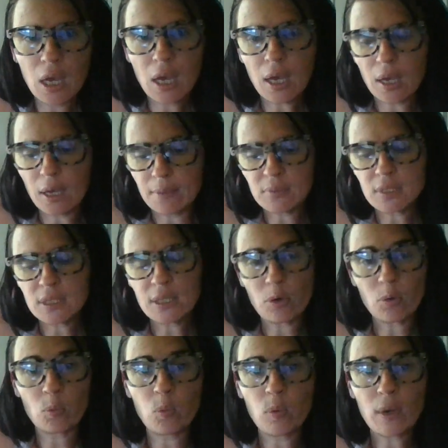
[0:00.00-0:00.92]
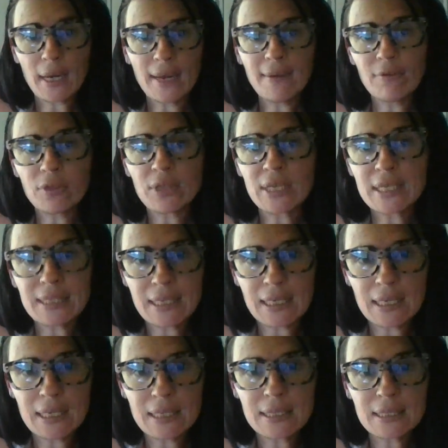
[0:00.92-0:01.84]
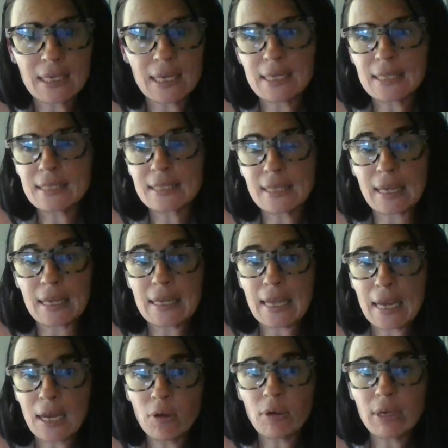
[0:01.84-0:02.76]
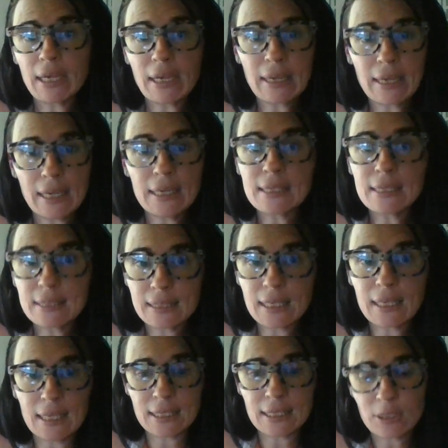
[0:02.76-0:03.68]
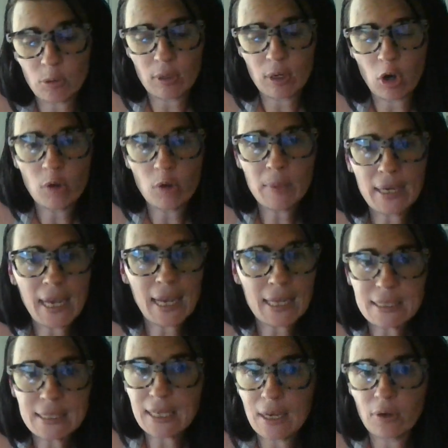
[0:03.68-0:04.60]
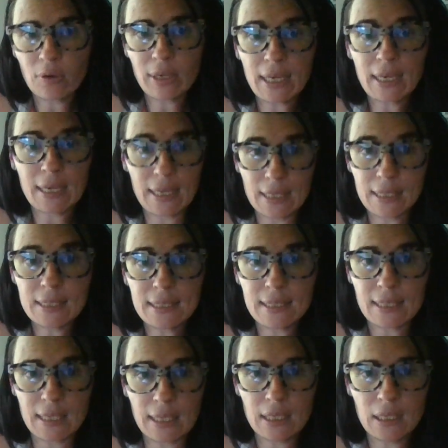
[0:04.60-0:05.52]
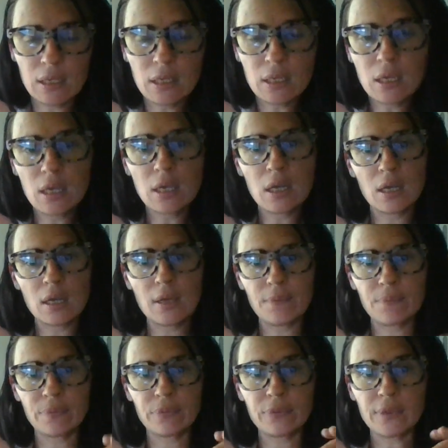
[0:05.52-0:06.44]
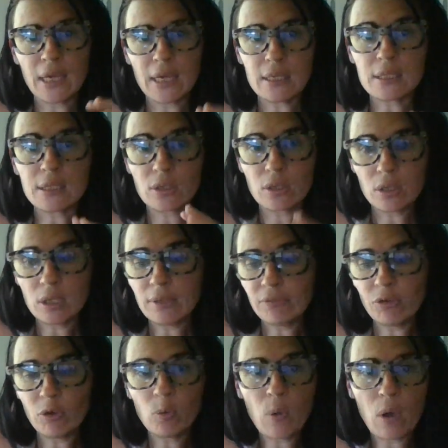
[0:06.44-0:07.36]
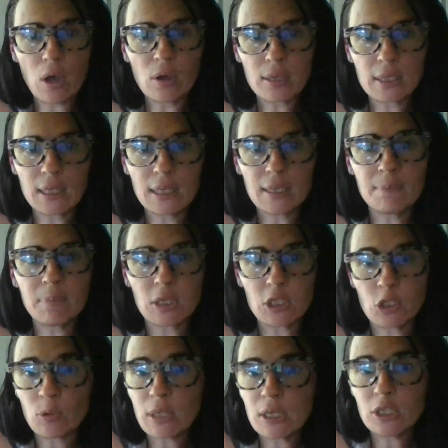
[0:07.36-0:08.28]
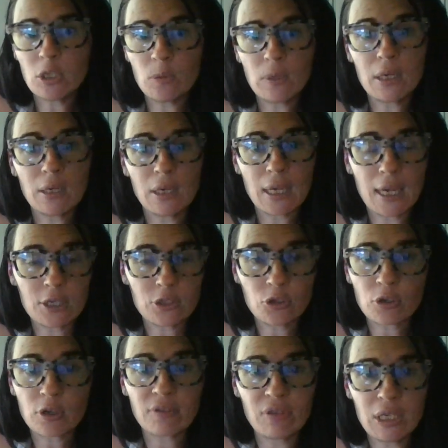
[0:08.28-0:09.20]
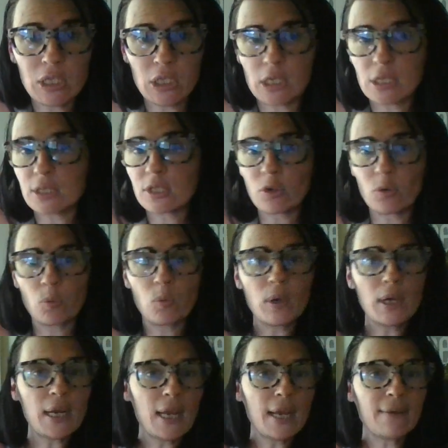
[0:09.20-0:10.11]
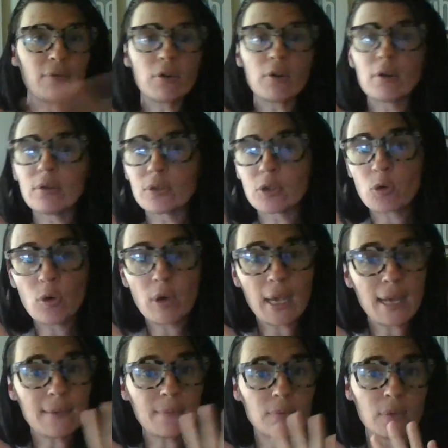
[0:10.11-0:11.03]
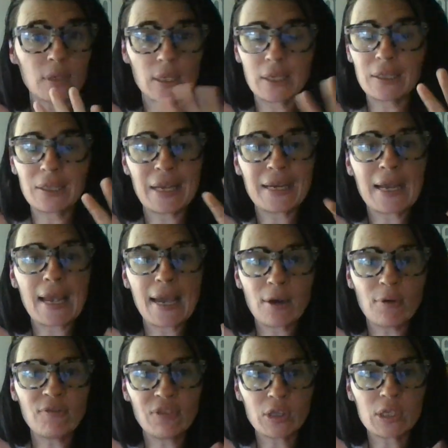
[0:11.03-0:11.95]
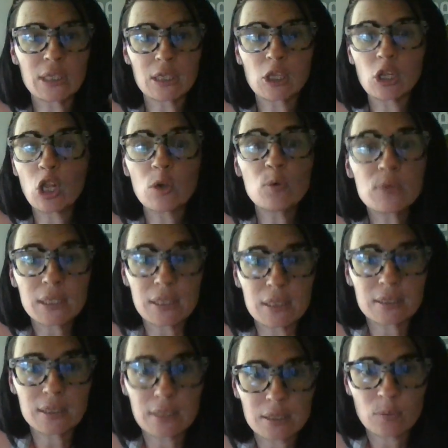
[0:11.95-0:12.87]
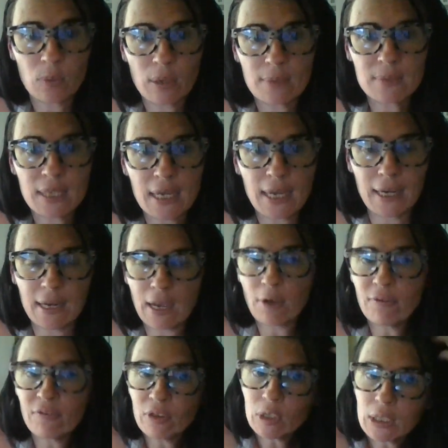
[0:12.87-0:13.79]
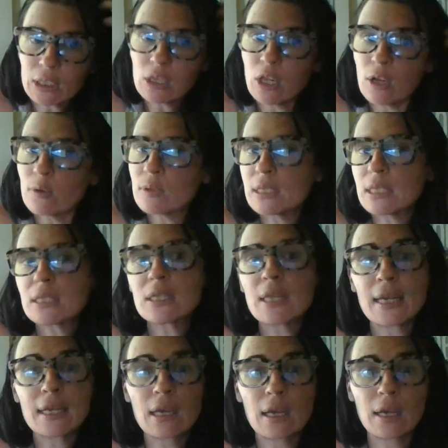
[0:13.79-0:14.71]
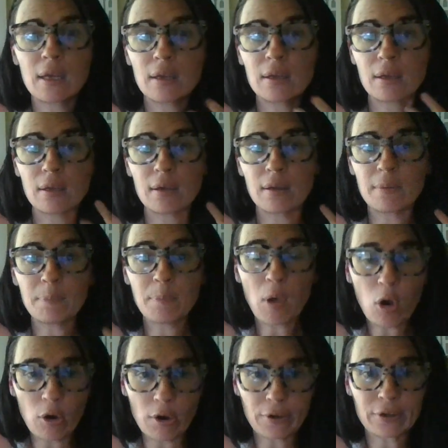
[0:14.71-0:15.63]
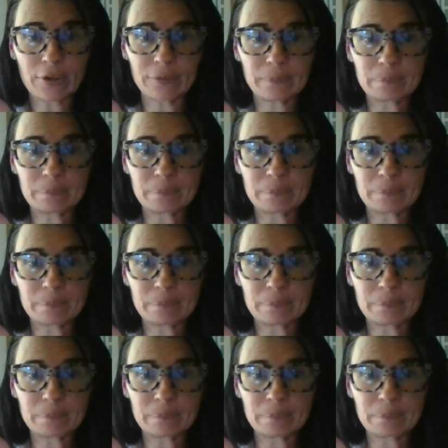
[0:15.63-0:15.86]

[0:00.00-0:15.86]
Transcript: Um, so whatever this is, it's an area in a city. So an urbanized area in a city that is good for walking, but you can do it at your convenience. So whenever the crap, like I don't feel it closes, is what I'm saying. I don't feel it closes like a park.